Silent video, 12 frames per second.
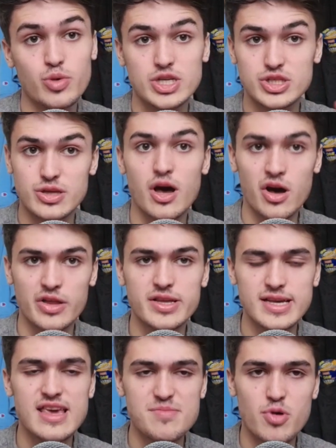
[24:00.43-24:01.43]
which are
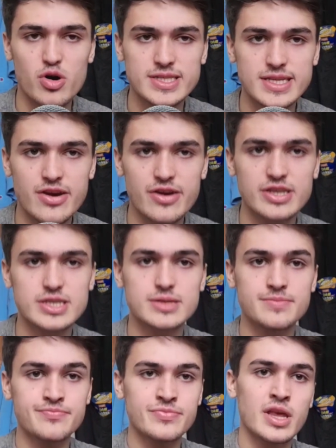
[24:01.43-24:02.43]
the key points here
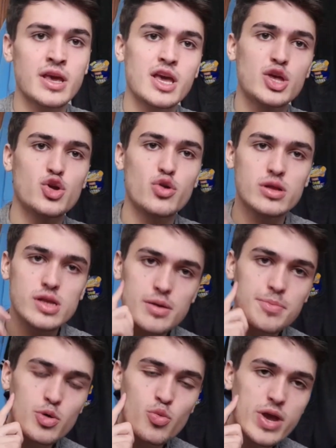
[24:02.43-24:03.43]
is you're a
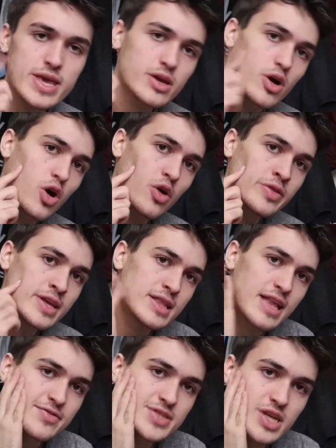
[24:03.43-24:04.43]
little bit weak on
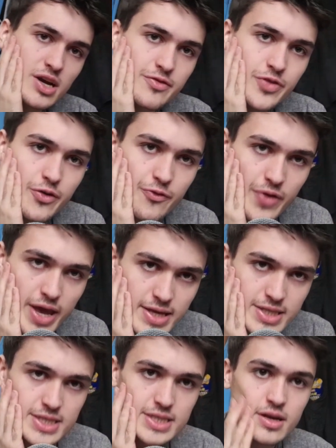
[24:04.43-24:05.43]
the left side of your
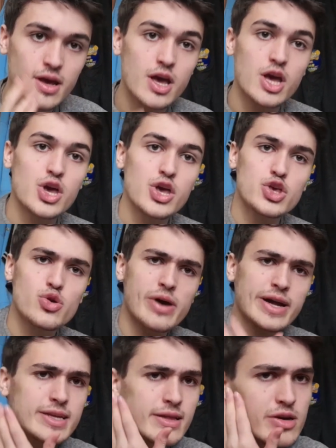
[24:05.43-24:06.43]
face. You
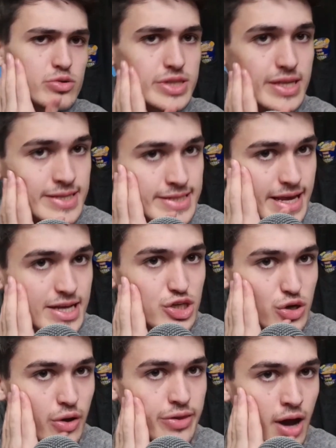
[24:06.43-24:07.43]
had a little
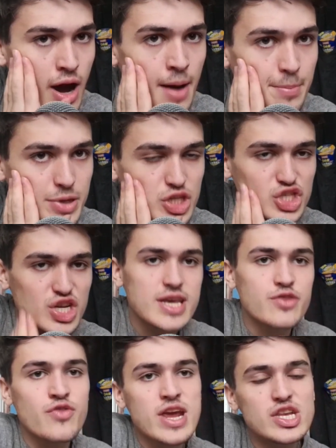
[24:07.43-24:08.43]
sensation on the upper
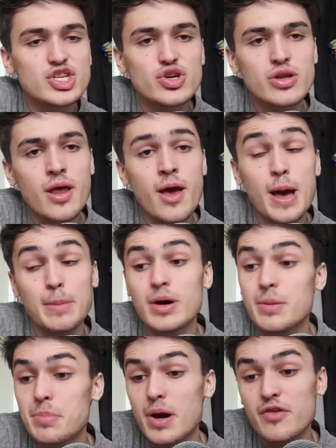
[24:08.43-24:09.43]
cheek region,
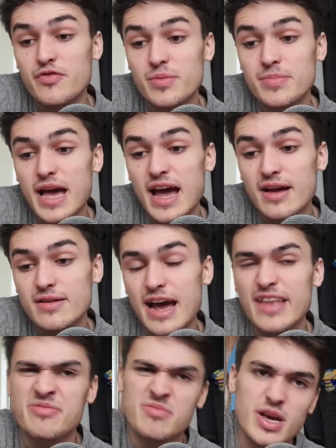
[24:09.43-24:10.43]
but apart from that,
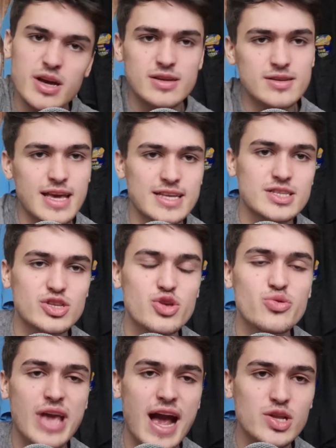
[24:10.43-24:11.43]
and I guess
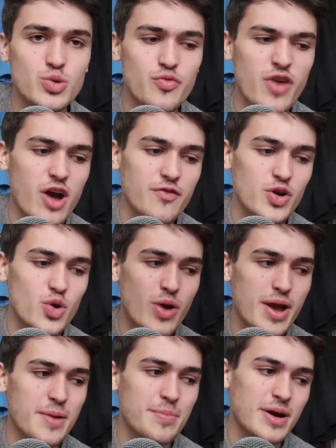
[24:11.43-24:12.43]
you gagged off rather
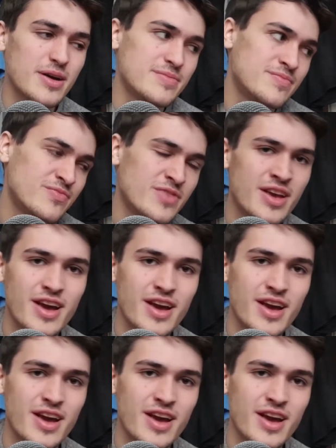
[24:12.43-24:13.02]
quick, but